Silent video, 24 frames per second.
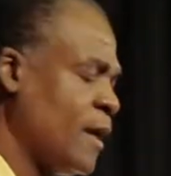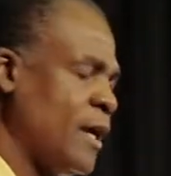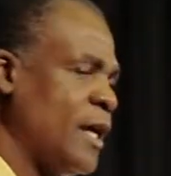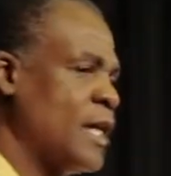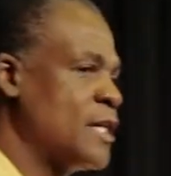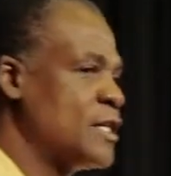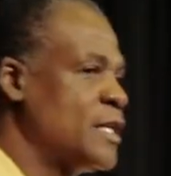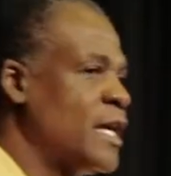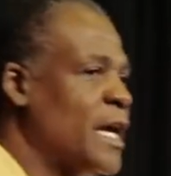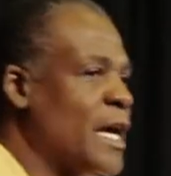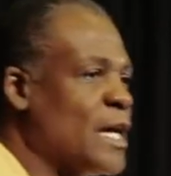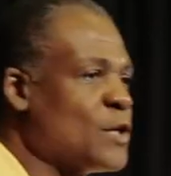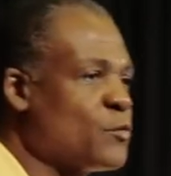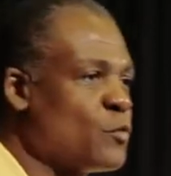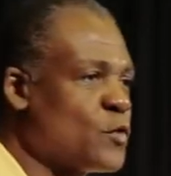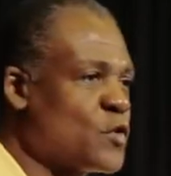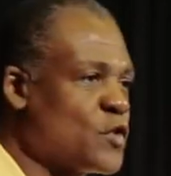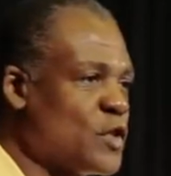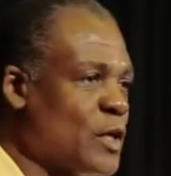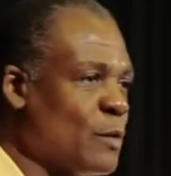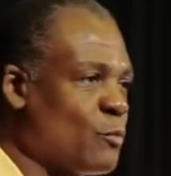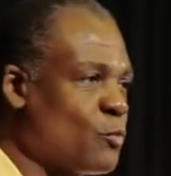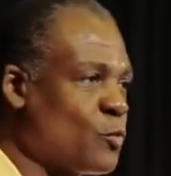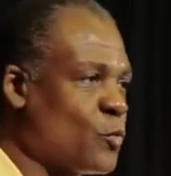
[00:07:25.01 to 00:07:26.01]
His hands were
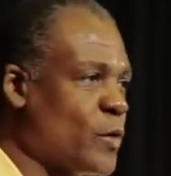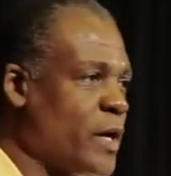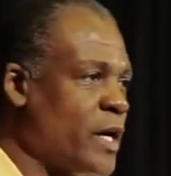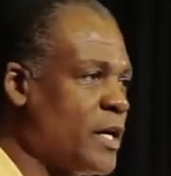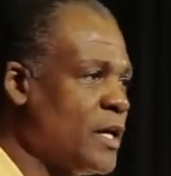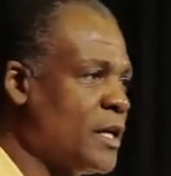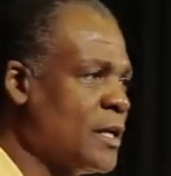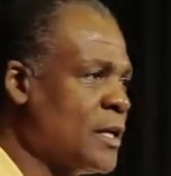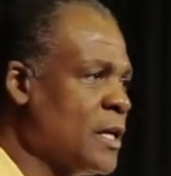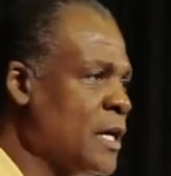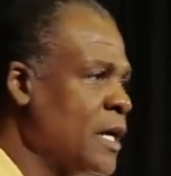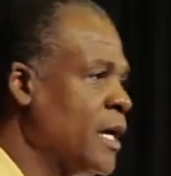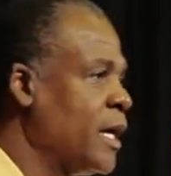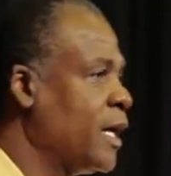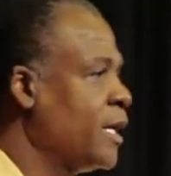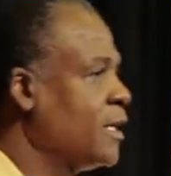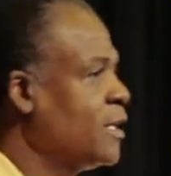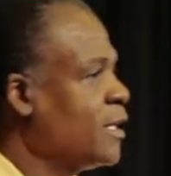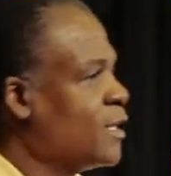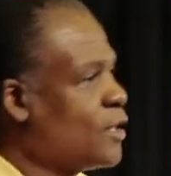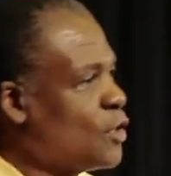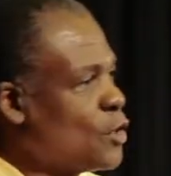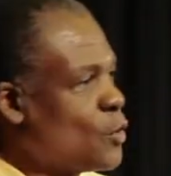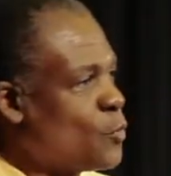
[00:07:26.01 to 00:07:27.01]
separated. He
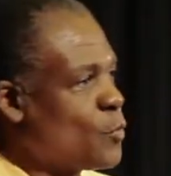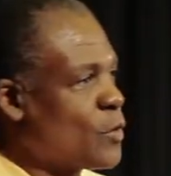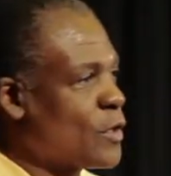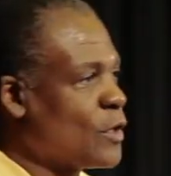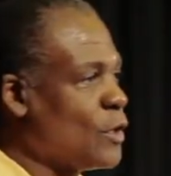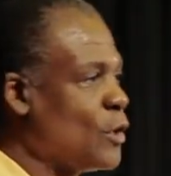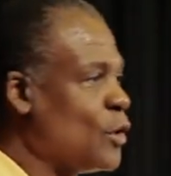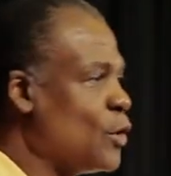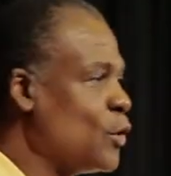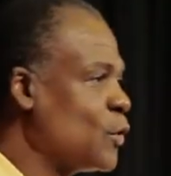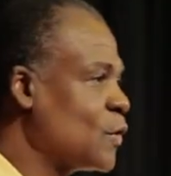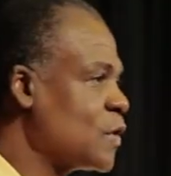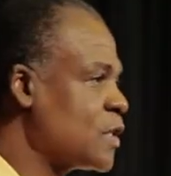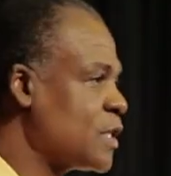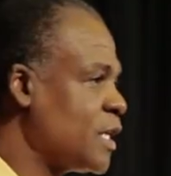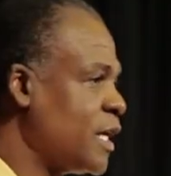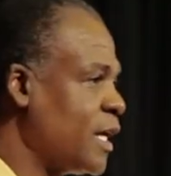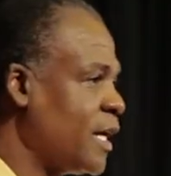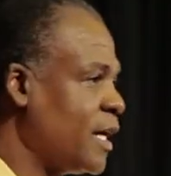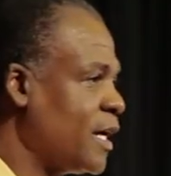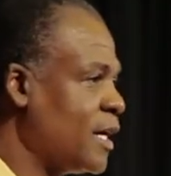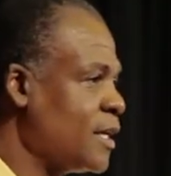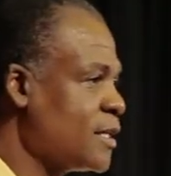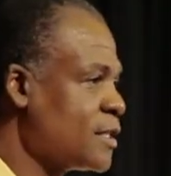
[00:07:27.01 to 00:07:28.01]
didn't know where to hold his
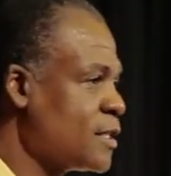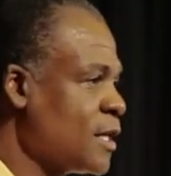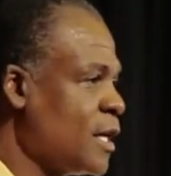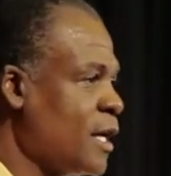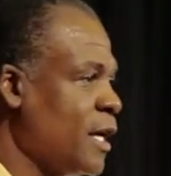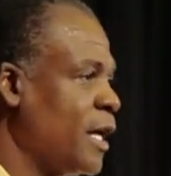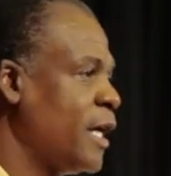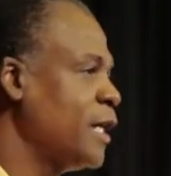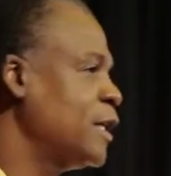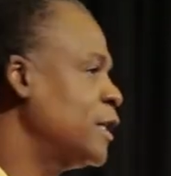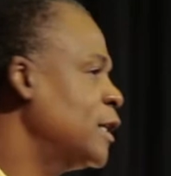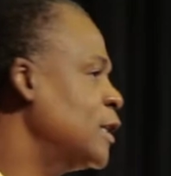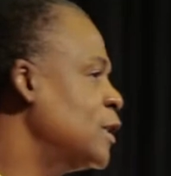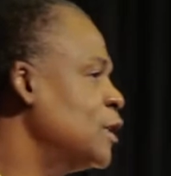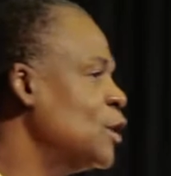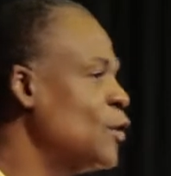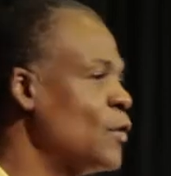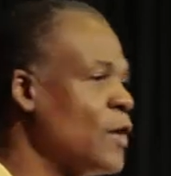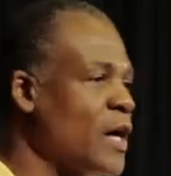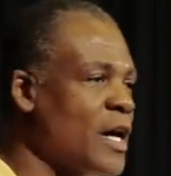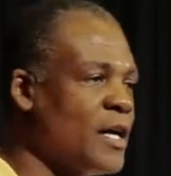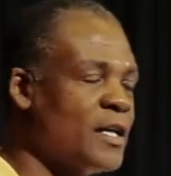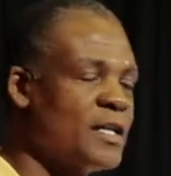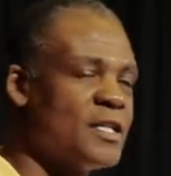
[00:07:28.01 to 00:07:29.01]
hands. He didn't
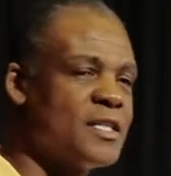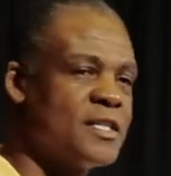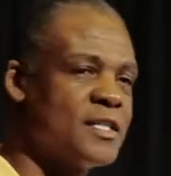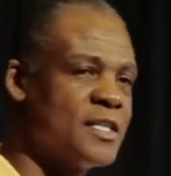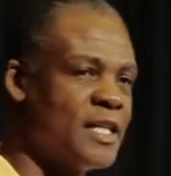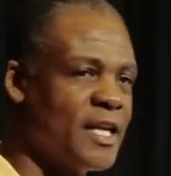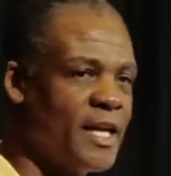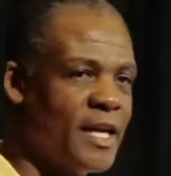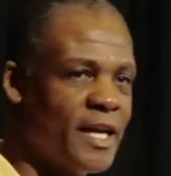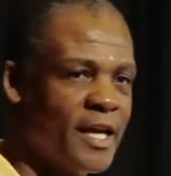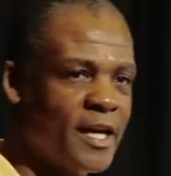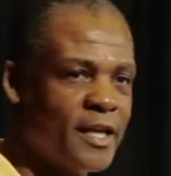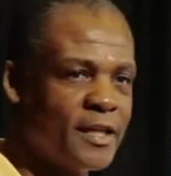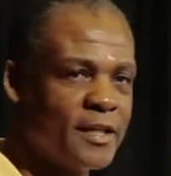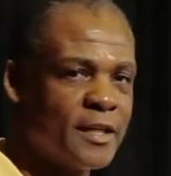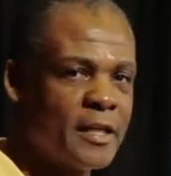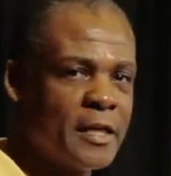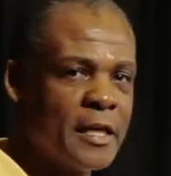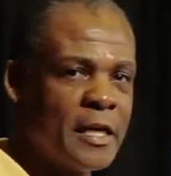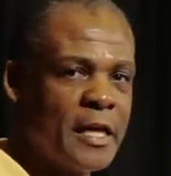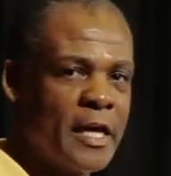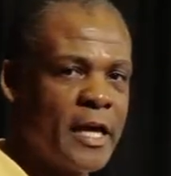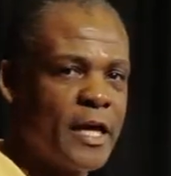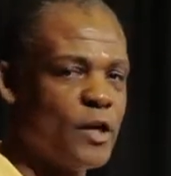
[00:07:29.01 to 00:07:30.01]
know how to stand.
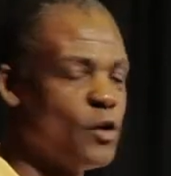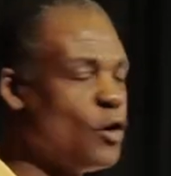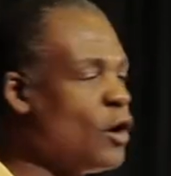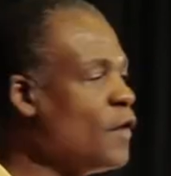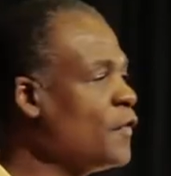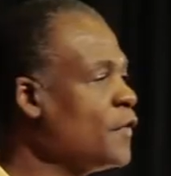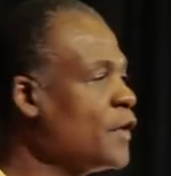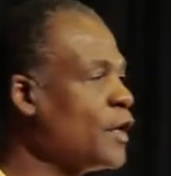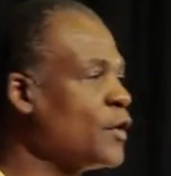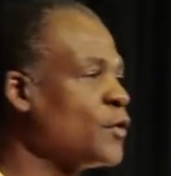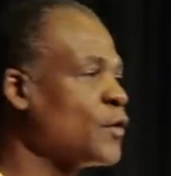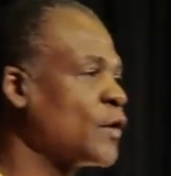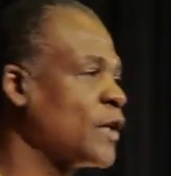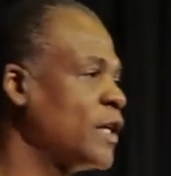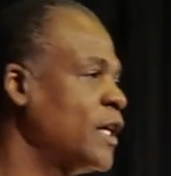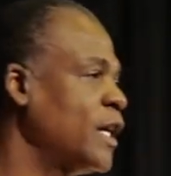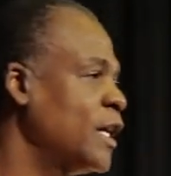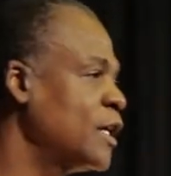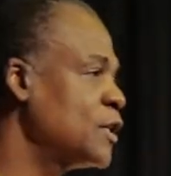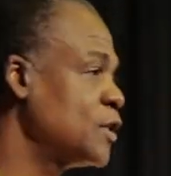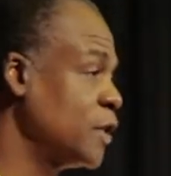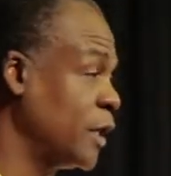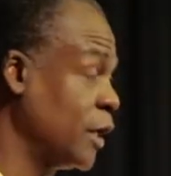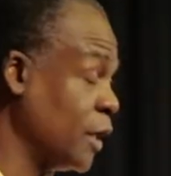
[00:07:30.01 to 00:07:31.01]
And all the other
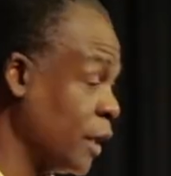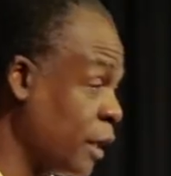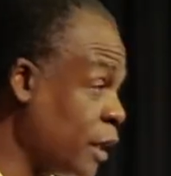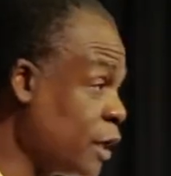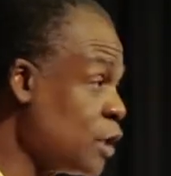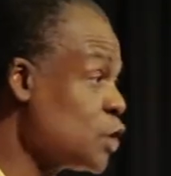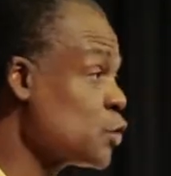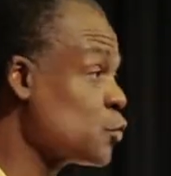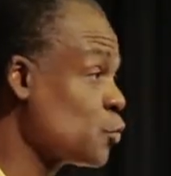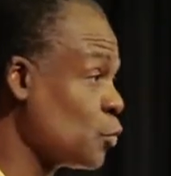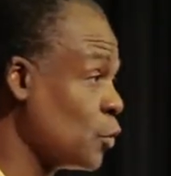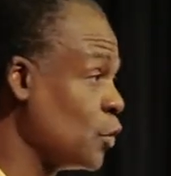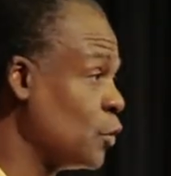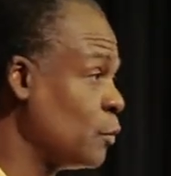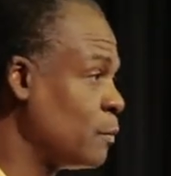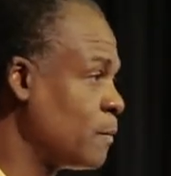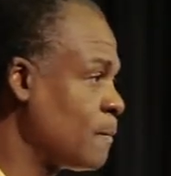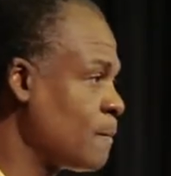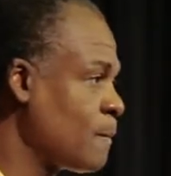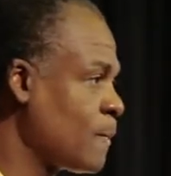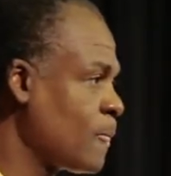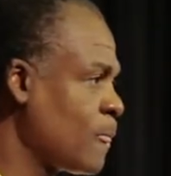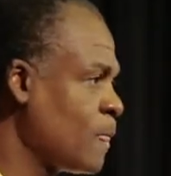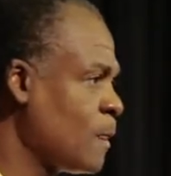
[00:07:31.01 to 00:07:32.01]
kids in his
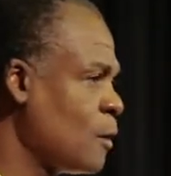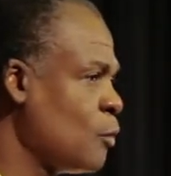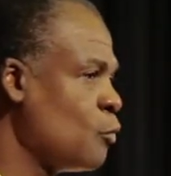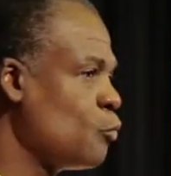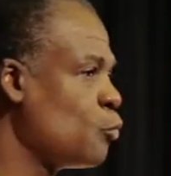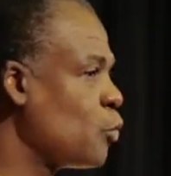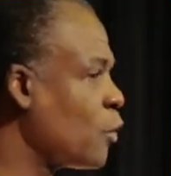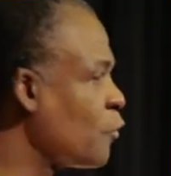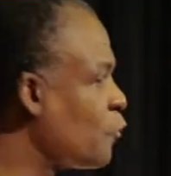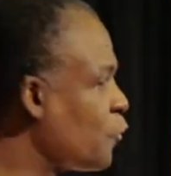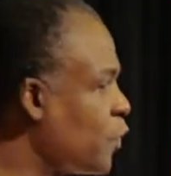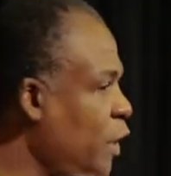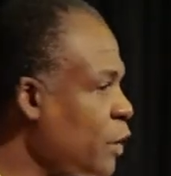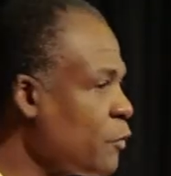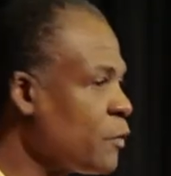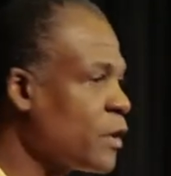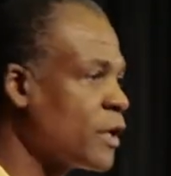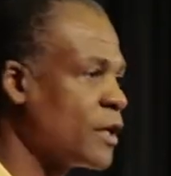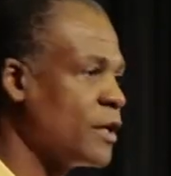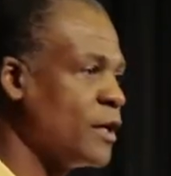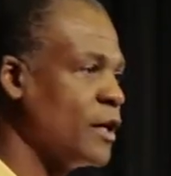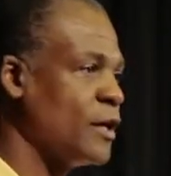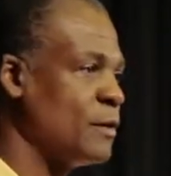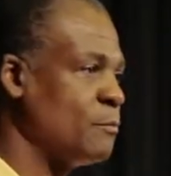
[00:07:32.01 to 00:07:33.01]
group were very
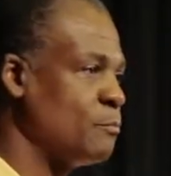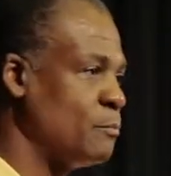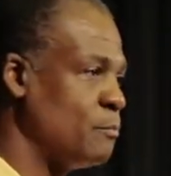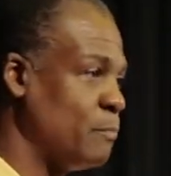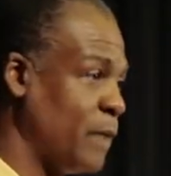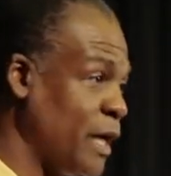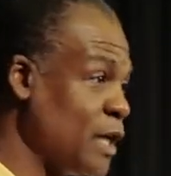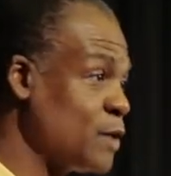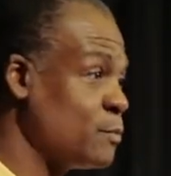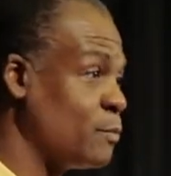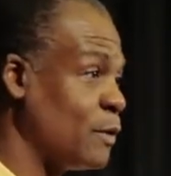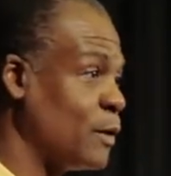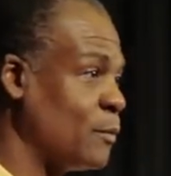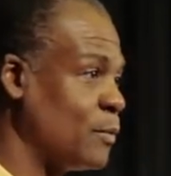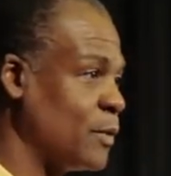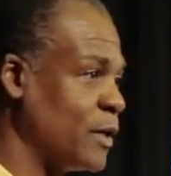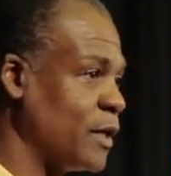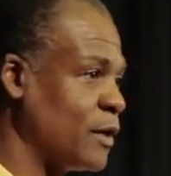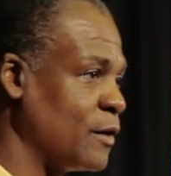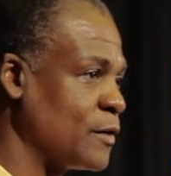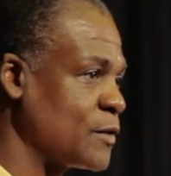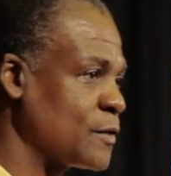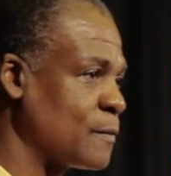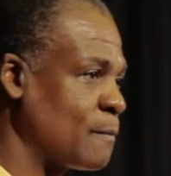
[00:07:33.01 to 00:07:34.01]
good baseball
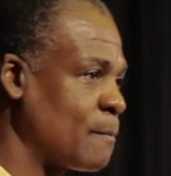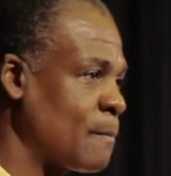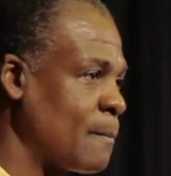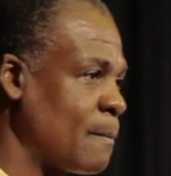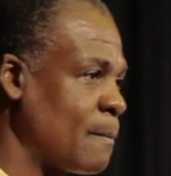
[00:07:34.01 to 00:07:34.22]
players.